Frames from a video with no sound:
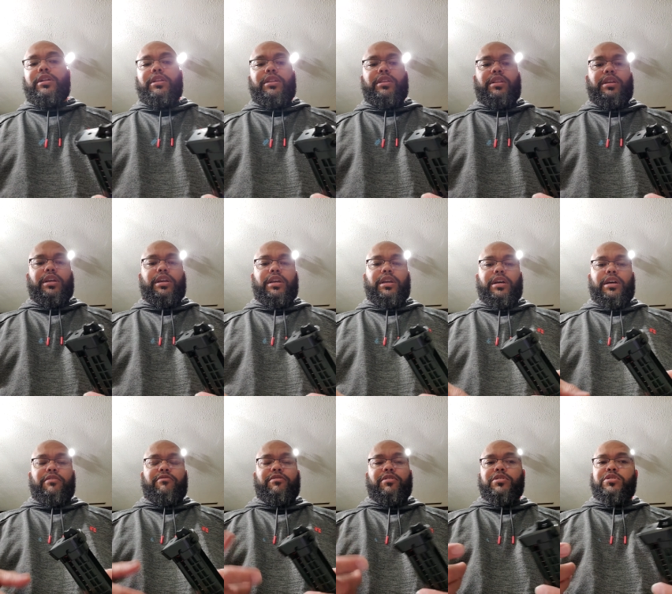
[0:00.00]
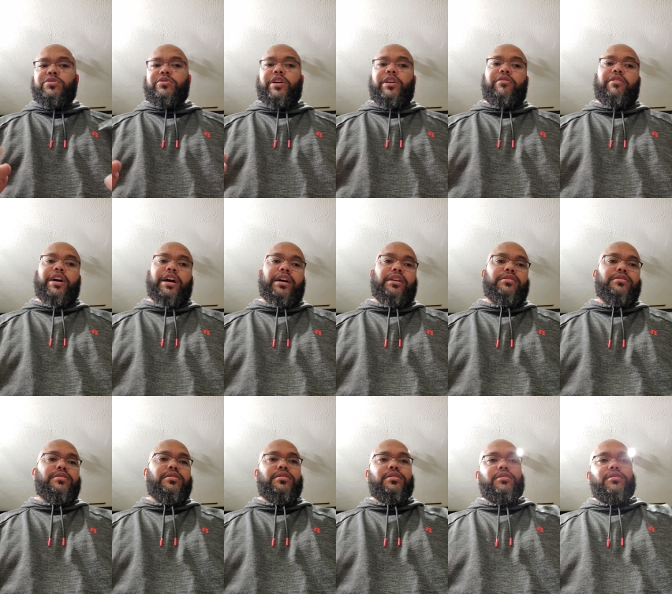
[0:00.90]
the First Strike
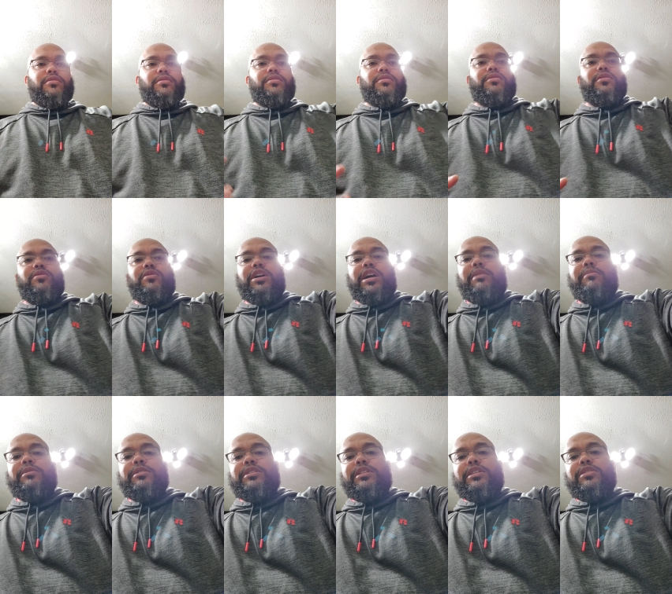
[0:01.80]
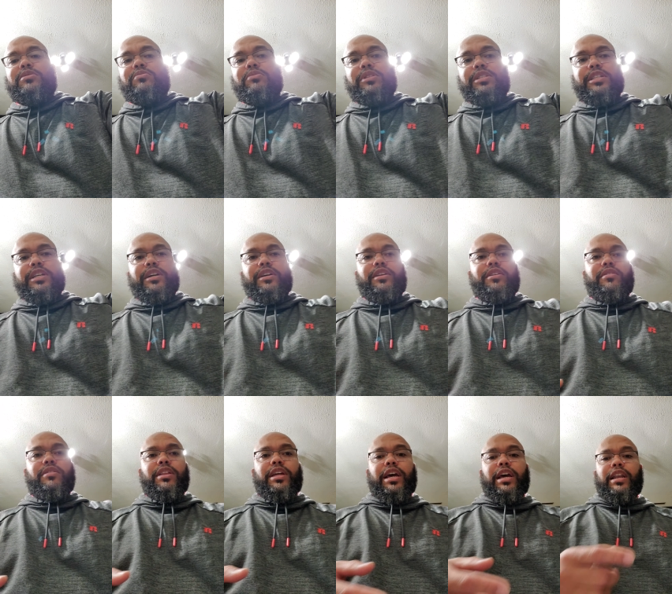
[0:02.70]
rounds. So common sense would tell you
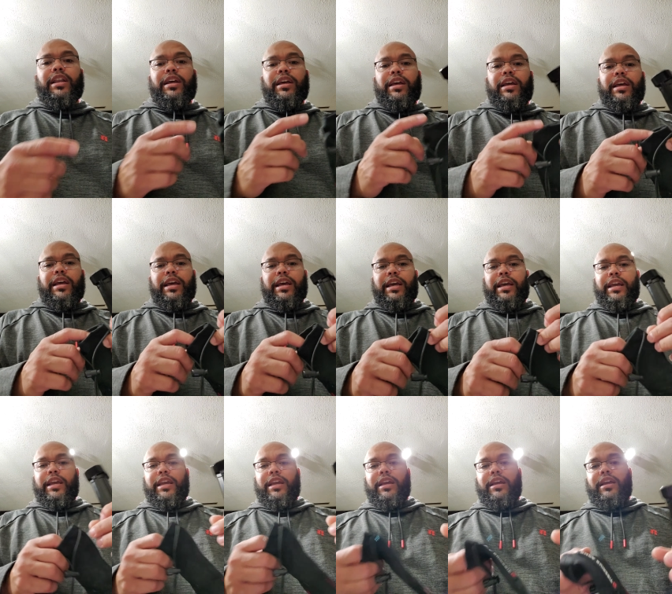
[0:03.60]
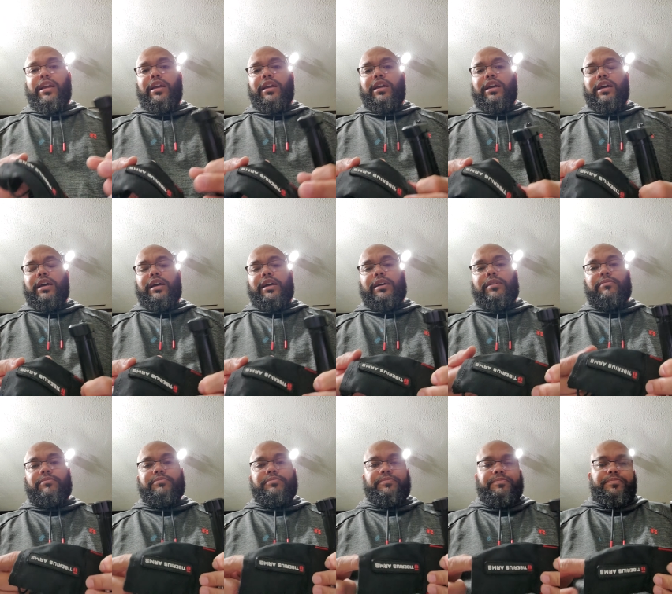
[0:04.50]
that, hey,
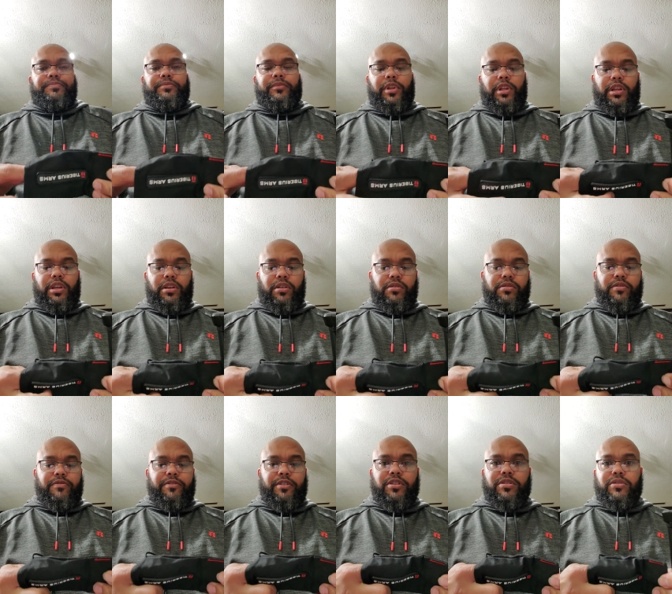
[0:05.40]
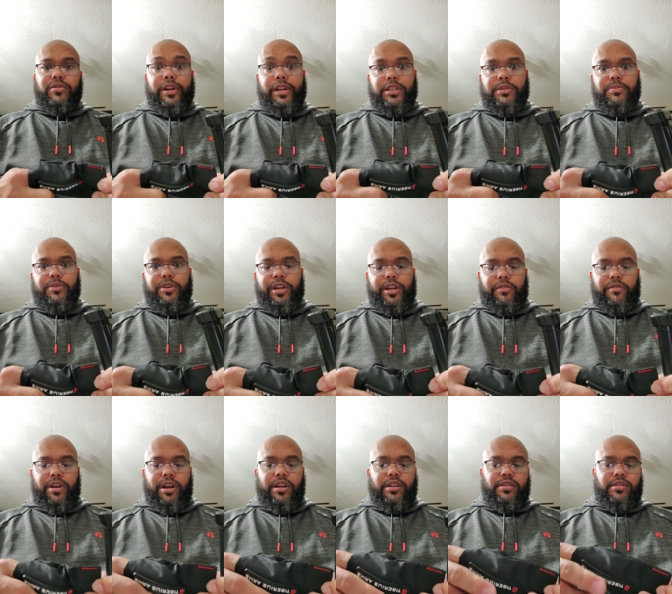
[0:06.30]
use the First Strike spring,
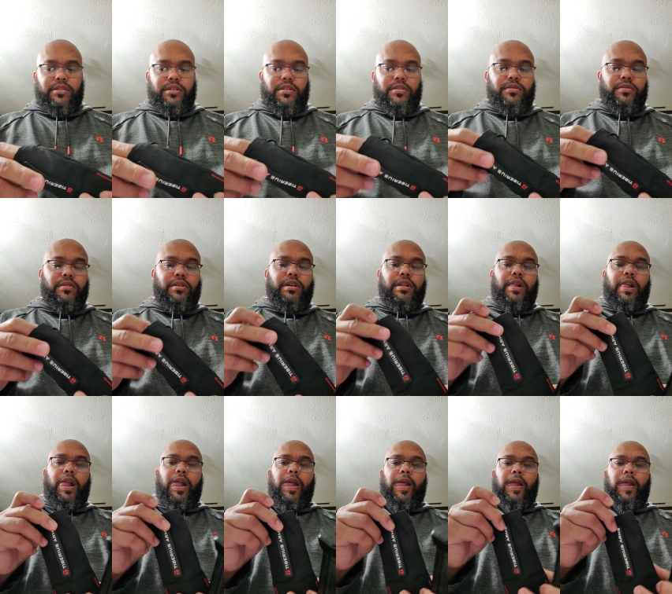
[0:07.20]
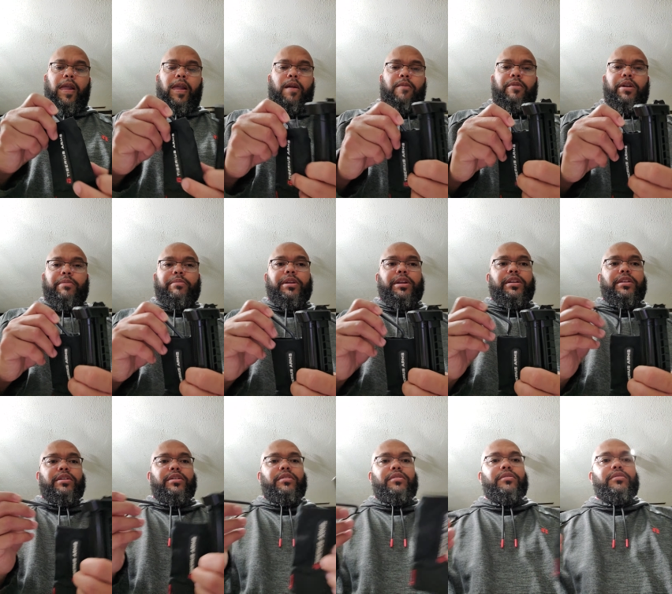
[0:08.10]
right? So what I'm going
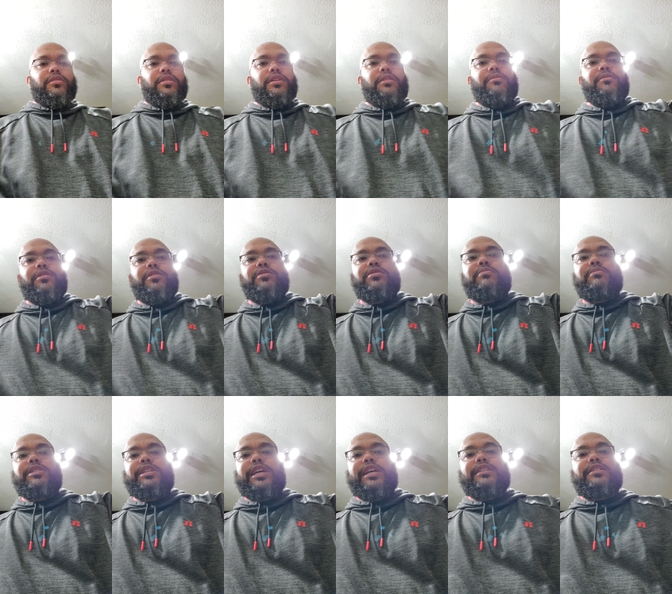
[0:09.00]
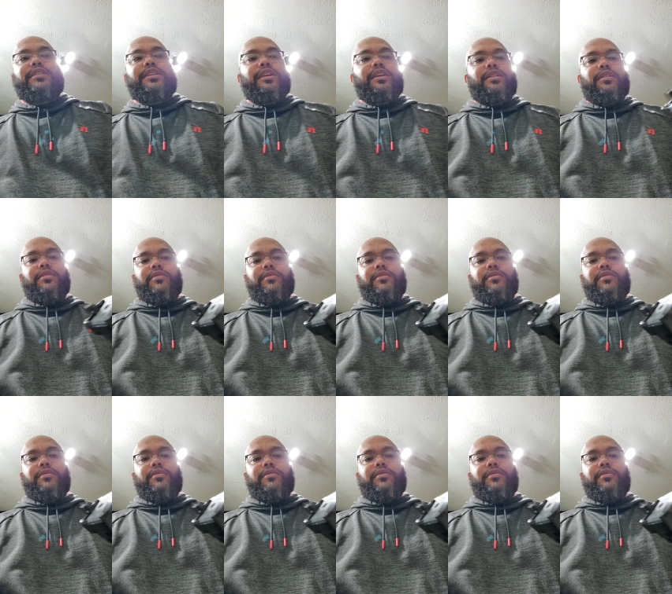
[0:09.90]
to do, I'm going to do some testing.